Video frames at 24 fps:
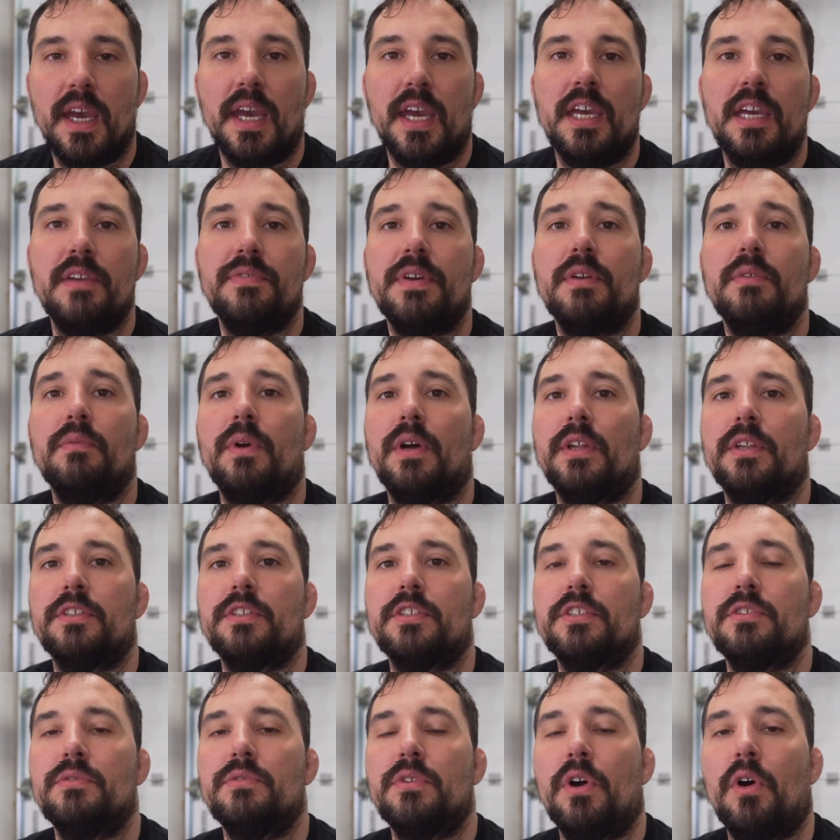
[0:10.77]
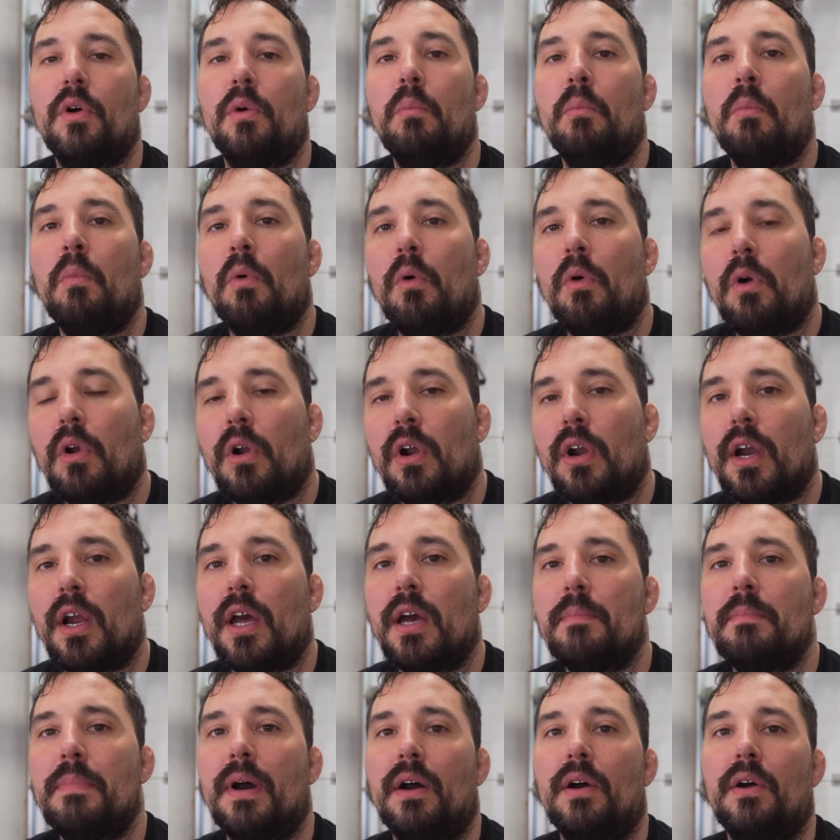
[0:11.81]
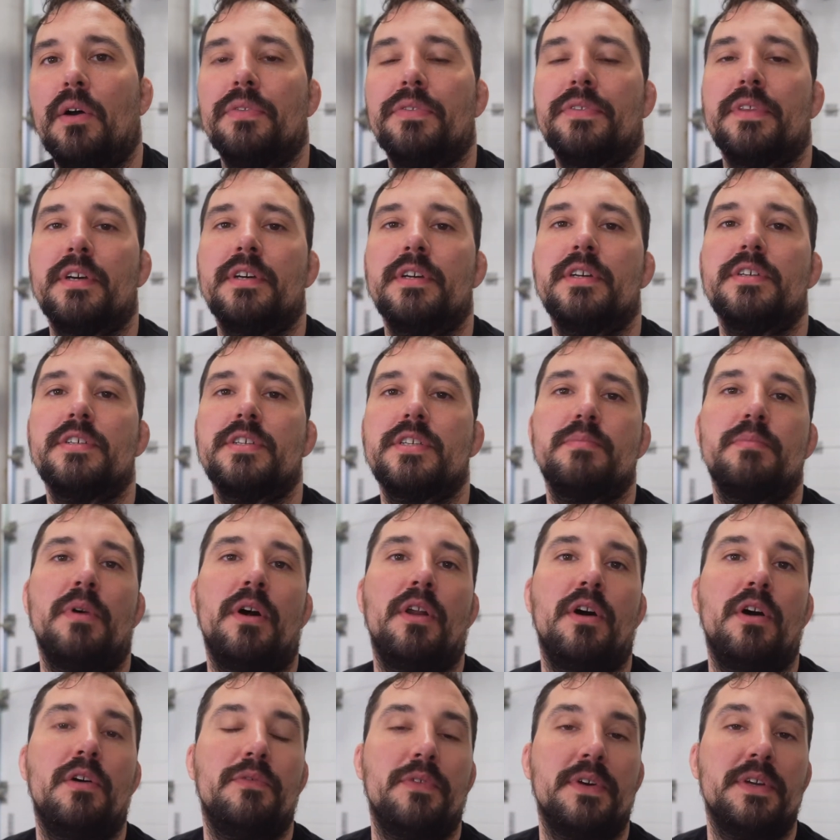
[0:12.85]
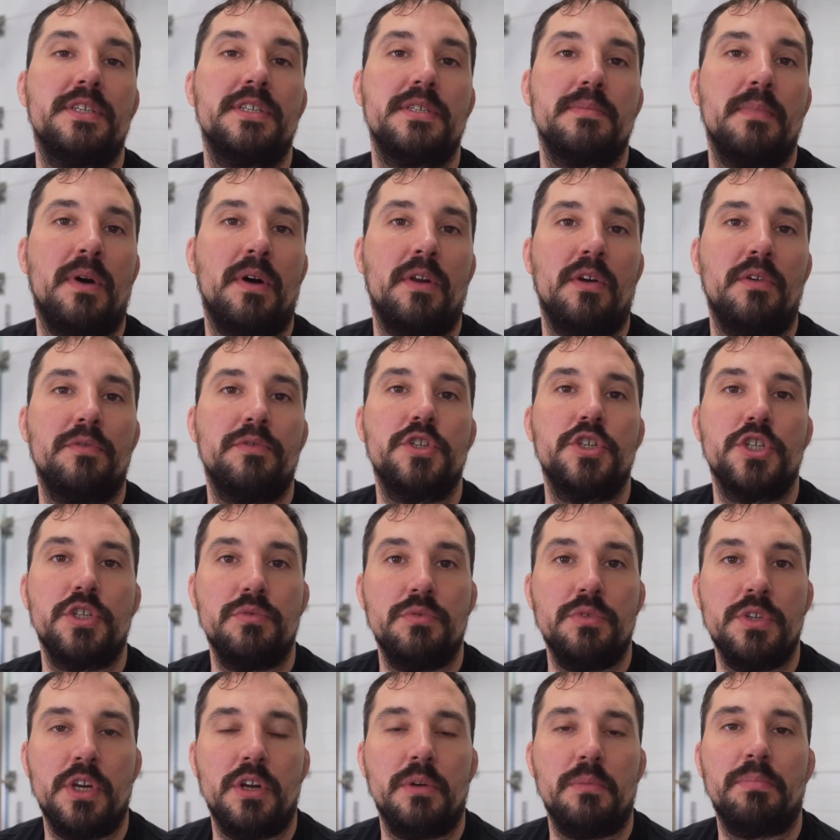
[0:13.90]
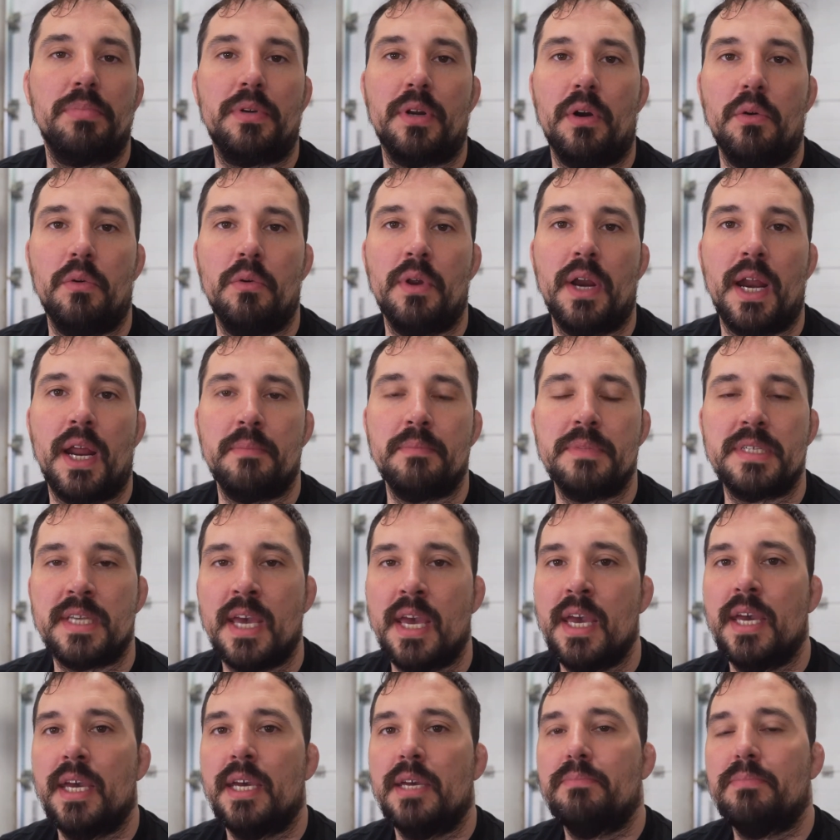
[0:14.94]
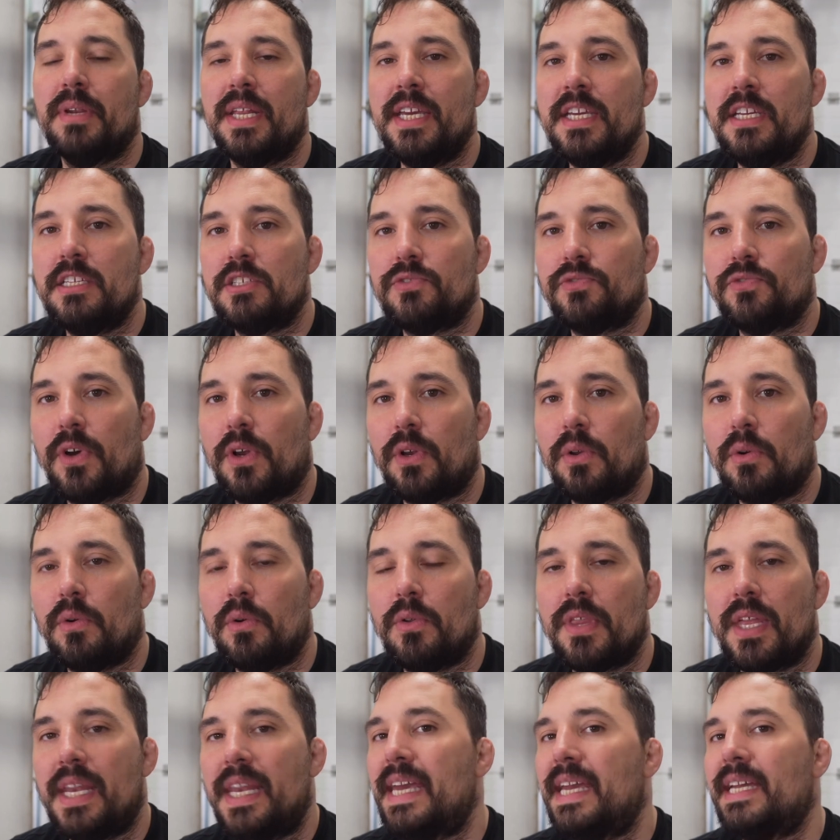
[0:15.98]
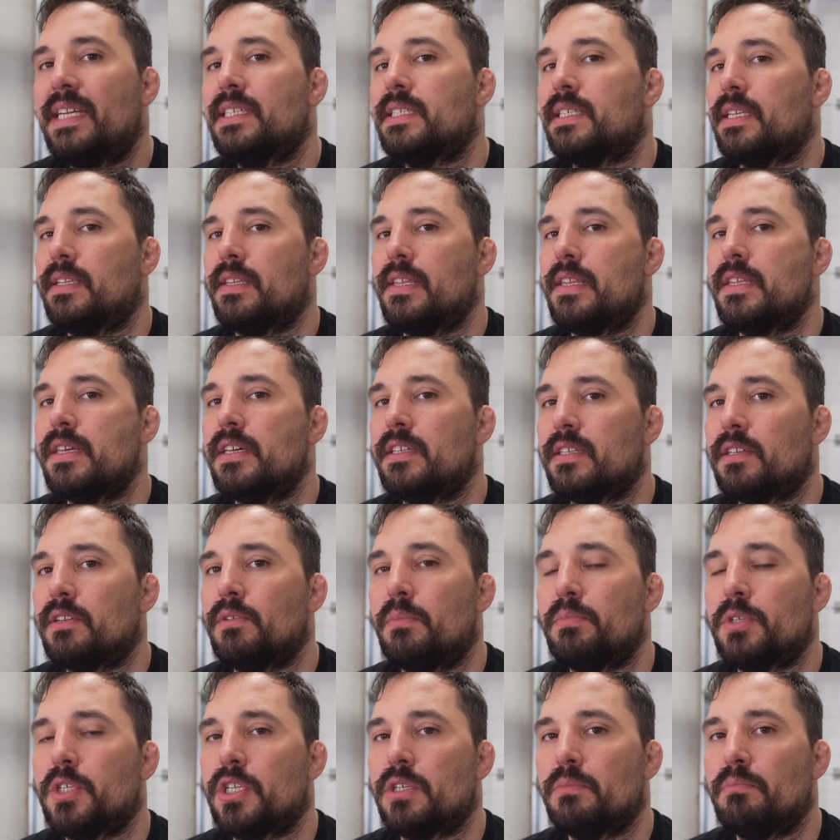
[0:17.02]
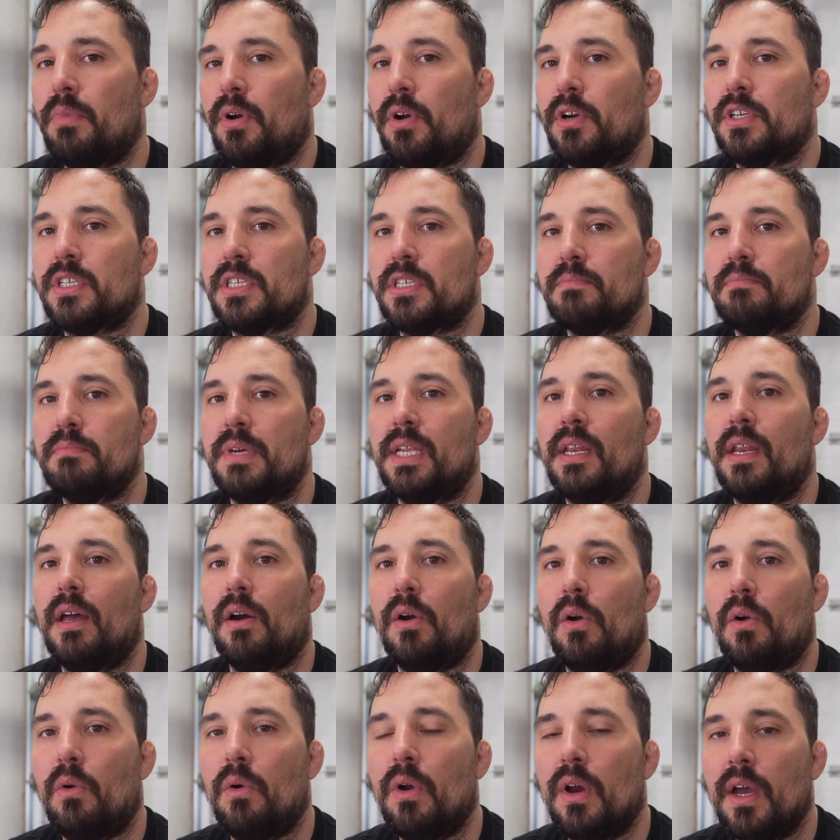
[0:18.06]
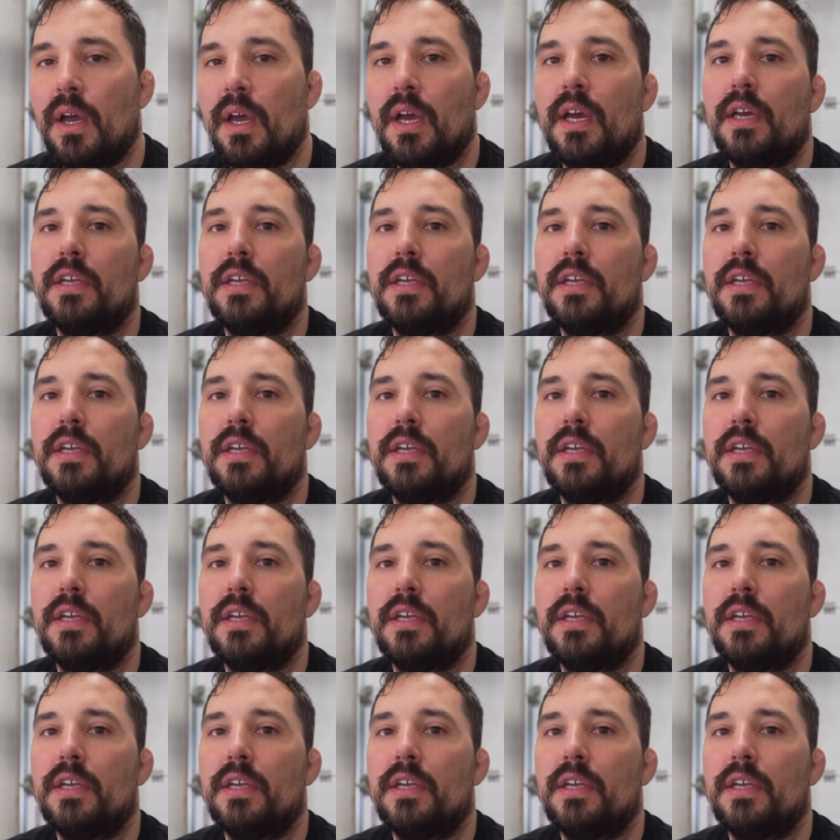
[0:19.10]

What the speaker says: If you want to know more about the Smolov and Smolov Jr programs, please follow the links in the description box below.